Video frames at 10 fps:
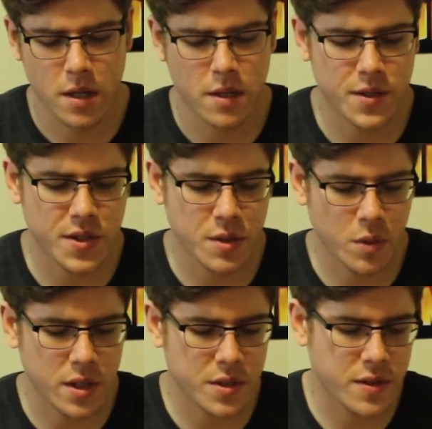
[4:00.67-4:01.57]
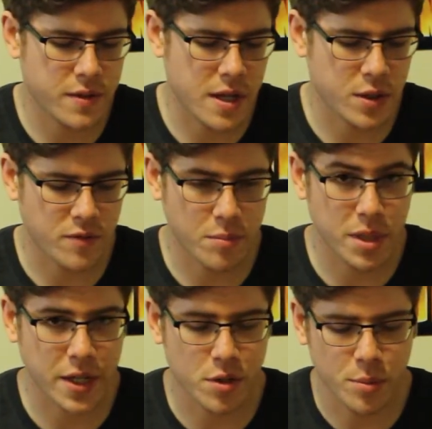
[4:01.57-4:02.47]
This is the one that's out there for
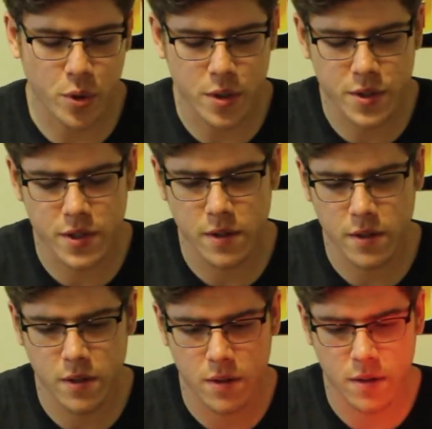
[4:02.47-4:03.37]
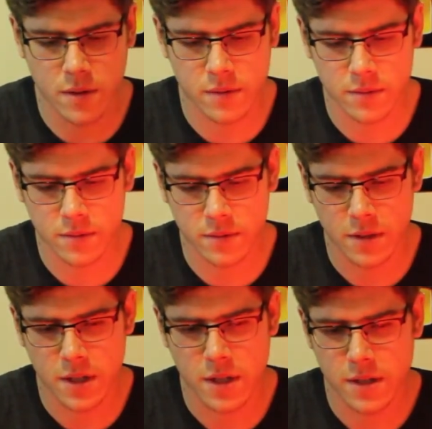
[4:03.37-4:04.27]
Plector boards.
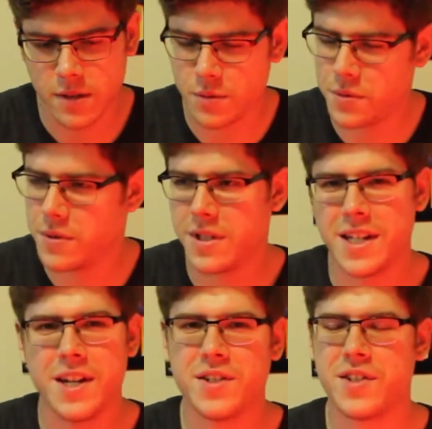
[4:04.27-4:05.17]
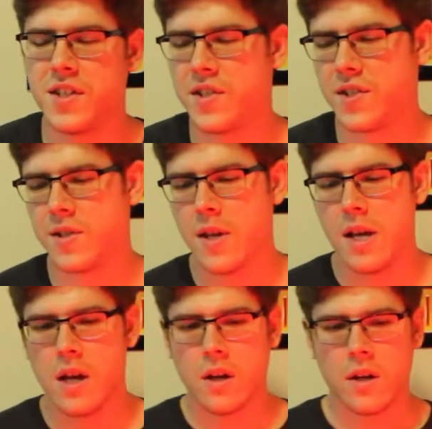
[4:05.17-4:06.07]
And
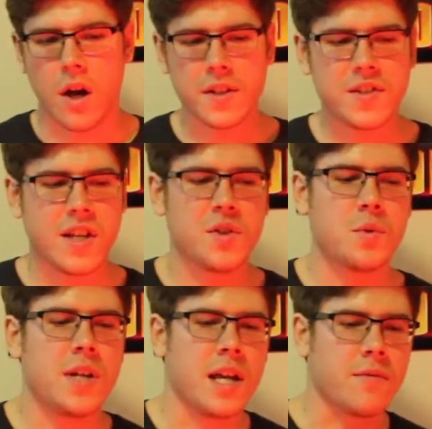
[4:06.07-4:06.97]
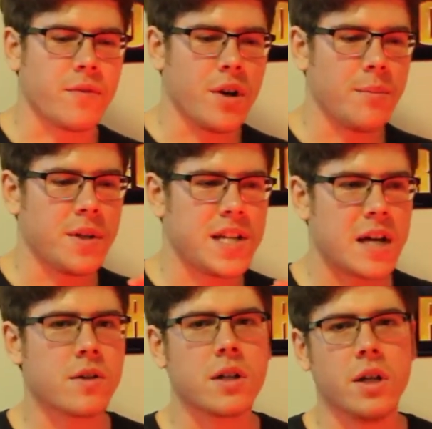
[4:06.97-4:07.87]
all these sounds were taken from
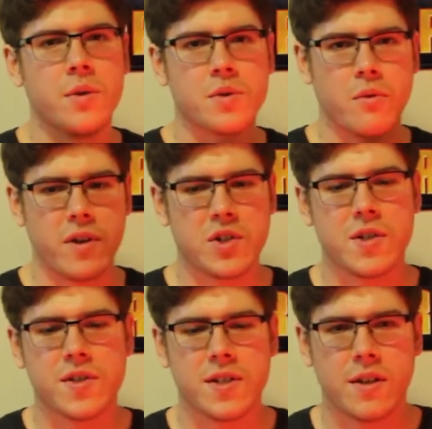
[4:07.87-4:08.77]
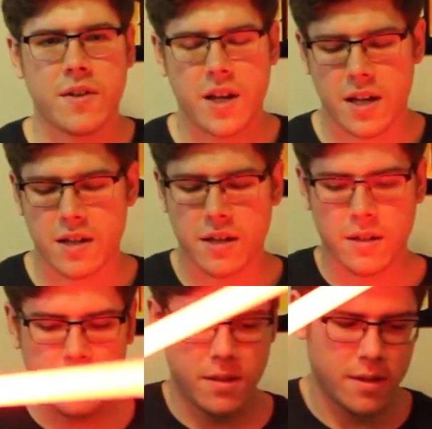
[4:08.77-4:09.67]
Attack of the Clones, Revenge of the Sith,
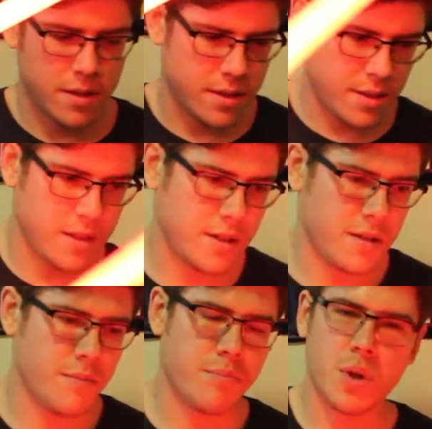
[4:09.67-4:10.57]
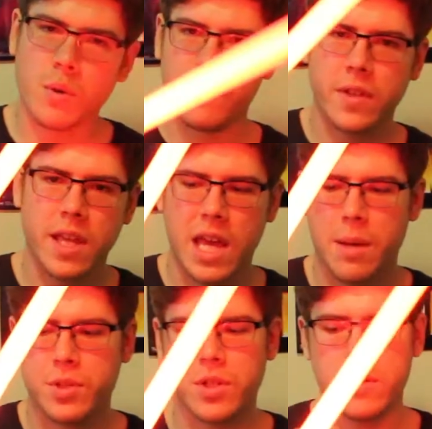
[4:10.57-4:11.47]
and beautifully
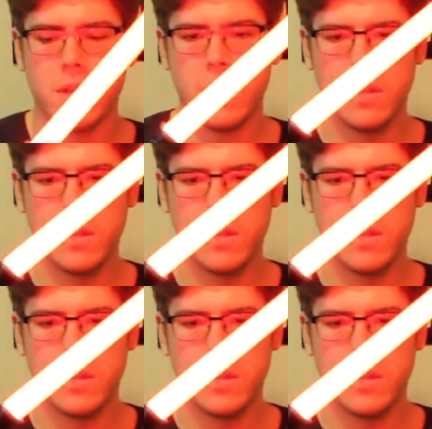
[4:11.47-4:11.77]
captured.